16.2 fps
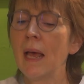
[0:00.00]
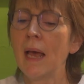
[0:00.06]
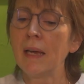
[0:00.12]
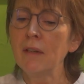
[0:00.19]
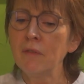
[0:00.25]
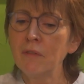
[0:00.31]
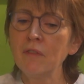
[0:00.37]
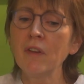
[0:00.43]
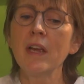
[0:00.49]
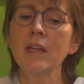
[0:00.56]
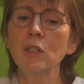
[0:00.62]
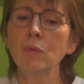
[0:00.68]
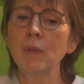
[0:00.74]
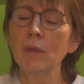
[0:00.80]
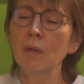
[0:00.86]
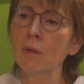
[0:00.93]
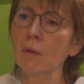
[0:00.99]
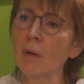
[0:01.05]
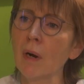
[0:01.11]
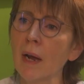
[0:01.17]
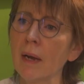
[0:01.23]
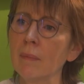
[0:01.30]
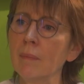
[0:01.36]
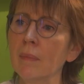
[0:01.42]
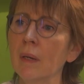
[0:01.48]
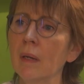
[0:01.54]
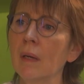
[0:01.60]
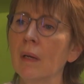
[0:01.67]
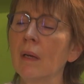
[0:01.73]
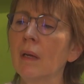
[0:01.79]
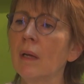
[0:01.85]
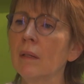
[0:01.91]
And faced with a crime,
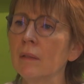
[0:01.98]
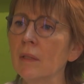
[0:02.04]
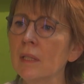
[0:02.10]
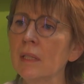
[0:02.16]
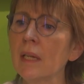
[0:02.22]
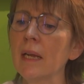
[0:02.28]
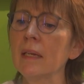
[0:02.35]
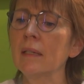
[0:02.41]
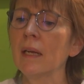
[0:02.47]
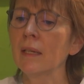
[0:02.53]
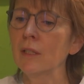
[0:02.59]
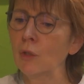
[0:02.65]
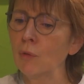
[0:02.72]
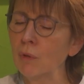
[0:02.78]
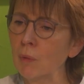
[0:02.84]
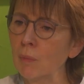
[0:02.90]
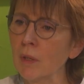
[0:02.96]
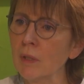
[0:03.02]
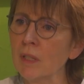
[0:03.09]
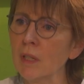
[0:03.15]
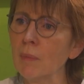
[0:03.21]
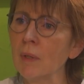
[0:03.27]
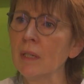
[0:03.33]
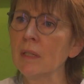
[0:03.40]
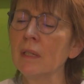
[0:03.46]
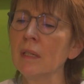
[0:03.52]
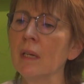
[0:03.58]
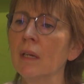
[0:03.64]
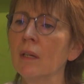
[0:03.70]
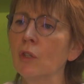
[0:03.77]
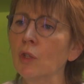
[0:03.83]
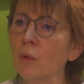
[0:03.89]
the state has the responsibility
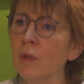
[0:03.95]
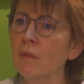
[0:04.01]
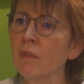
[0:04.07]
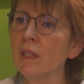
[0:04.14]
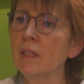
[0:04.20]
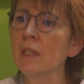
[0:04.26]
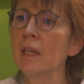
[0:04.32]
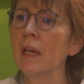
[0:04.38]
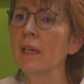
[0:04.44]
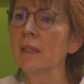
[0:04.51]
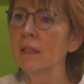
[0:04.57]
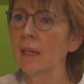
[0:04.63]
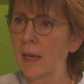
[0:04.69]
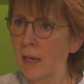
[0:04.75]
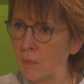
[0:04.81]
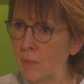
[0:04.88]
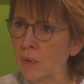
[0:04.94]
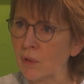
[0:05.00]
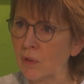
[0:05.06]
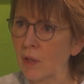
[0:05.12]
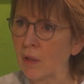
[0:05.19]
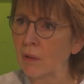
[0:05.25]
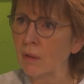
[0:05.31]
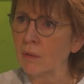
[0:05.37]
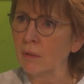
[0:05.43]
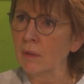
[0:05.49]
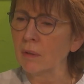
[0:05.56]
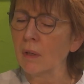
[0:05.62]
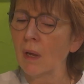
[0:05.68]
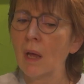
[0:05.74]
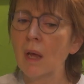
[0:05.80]
to investigate and prosecute.